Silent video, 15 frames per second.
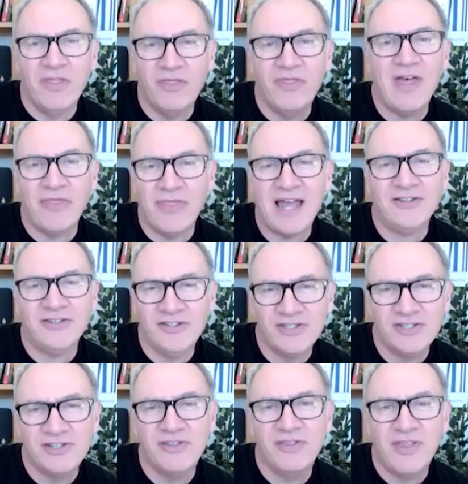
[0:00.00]

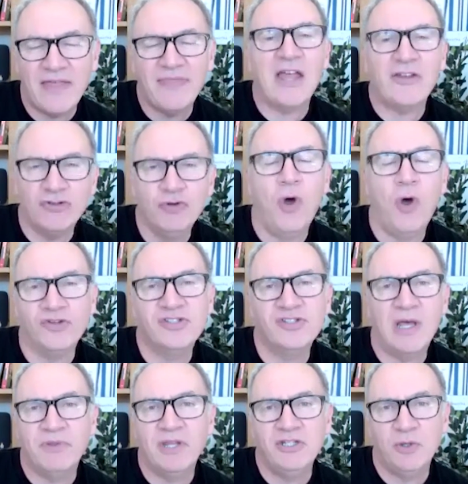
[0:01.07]
That's not
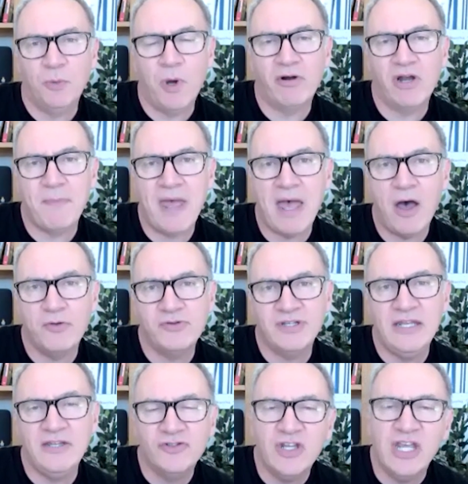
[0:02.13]
something to worry about
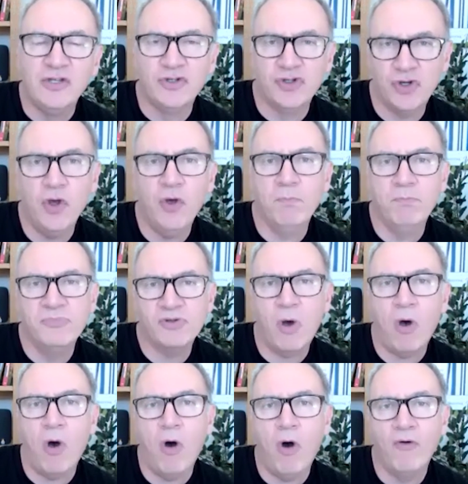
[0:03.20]
in terms
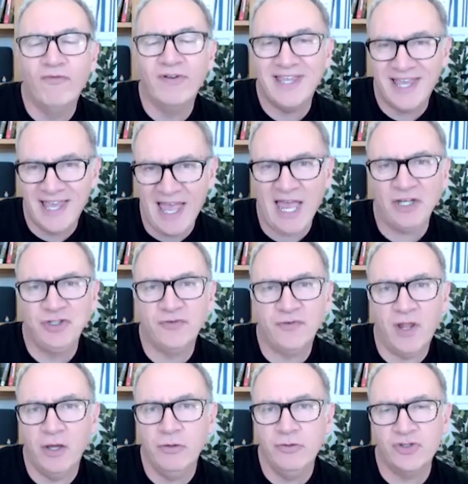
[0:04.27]
of cash
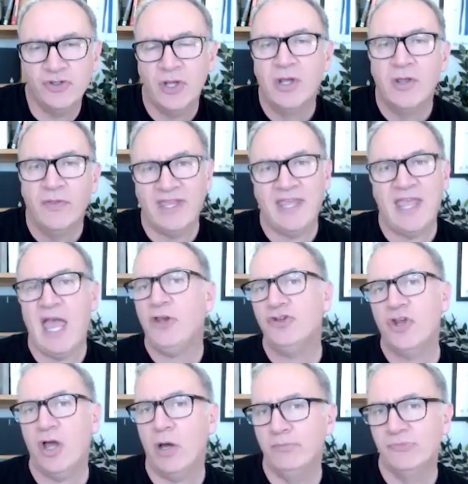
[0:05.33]
flows. The cash
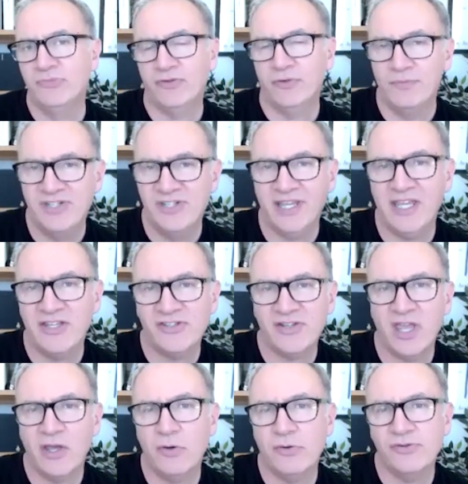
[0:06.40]
comes from ticket
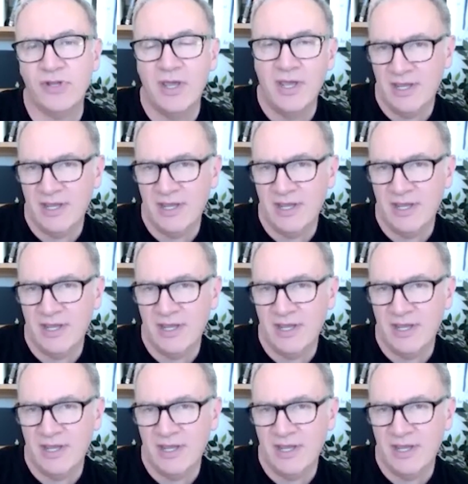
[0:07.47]
sales.